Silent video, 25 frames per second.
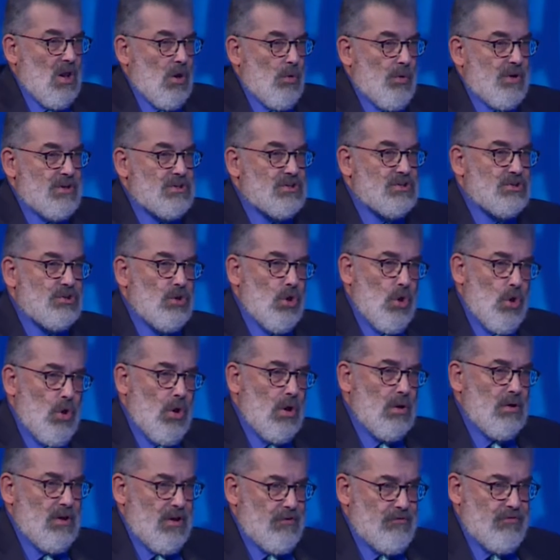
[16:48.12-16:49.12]
We
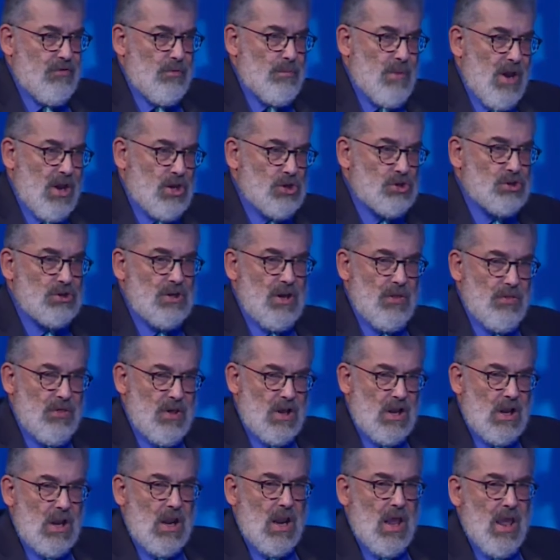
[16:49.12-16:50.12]
store information in
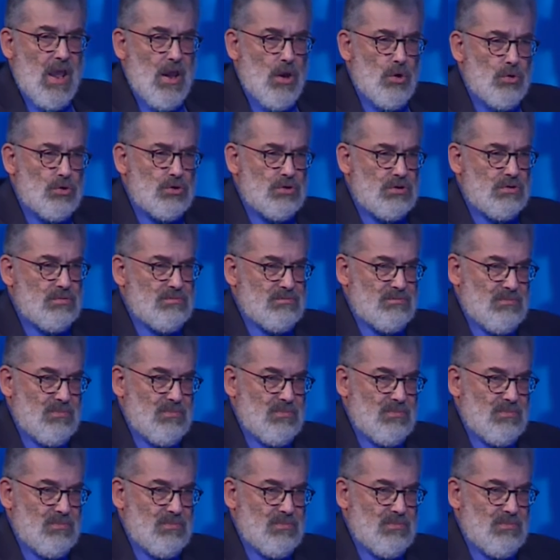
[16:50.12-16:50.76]
the cloud,